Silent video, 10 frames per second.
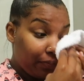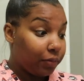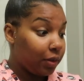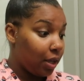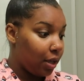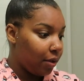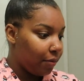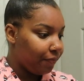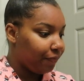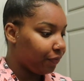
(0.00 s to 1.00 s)
Okay.
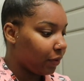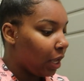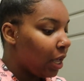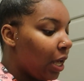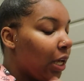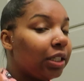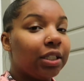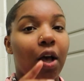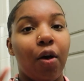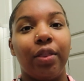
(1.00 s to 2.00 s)

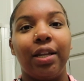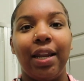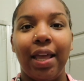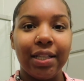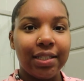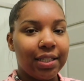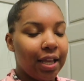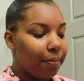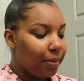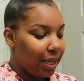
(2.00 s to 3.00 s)
So the next
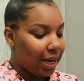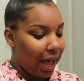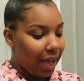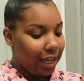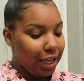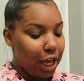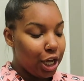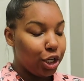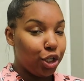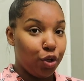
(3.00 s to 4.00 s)
step that I
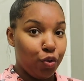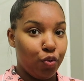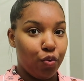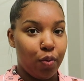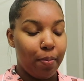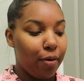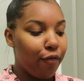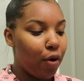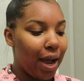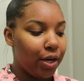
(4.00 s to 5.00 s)
do
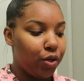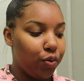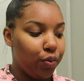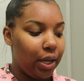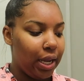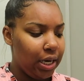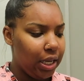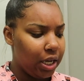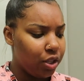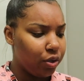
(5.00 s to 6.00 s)
before I do
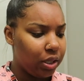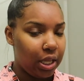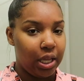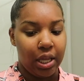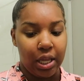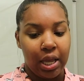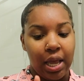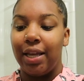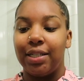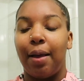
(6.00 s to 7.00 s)
any other thing
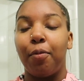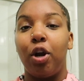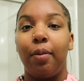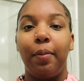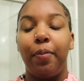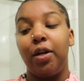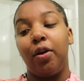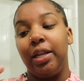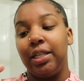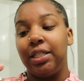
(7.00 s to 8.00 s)
is I'm gonna be putting
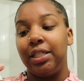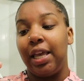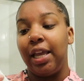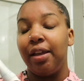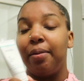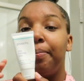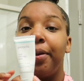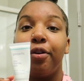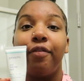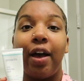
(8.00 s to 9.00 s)
on this skin
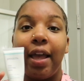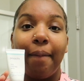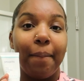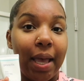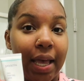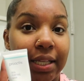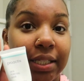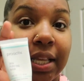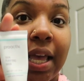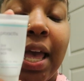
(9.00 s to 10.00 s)
purifying mask.